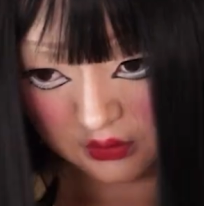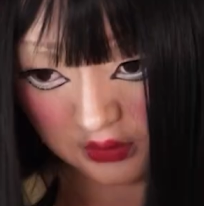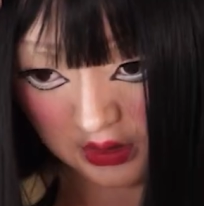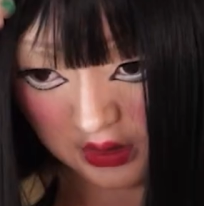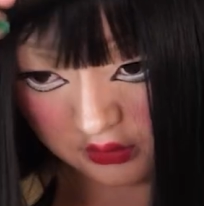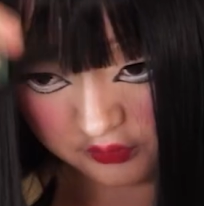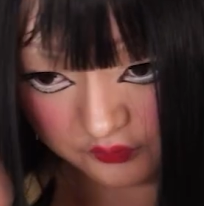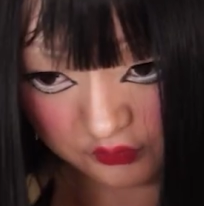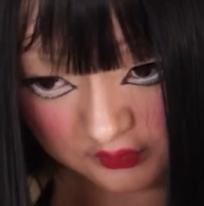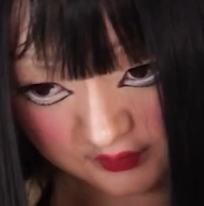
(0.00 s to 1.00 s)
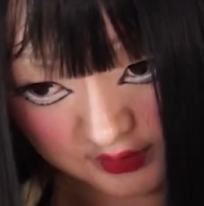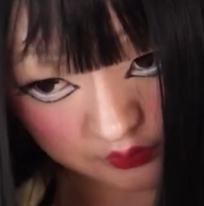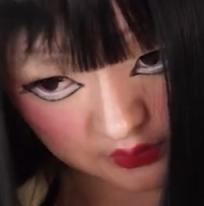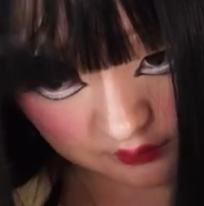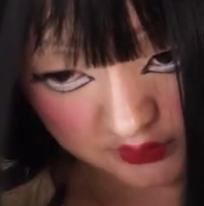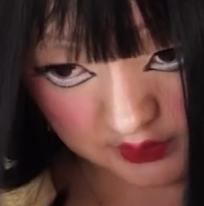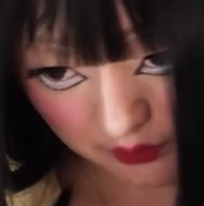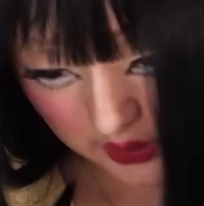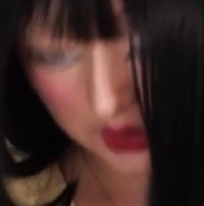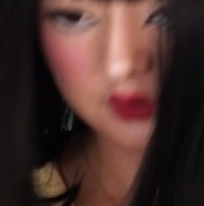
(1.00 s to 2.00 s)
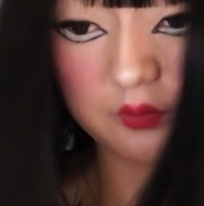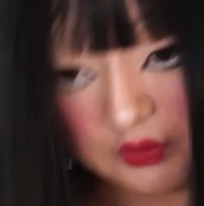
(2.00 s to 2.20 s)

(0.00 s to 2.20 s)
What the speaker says: Now let's do the same thing with the bangs,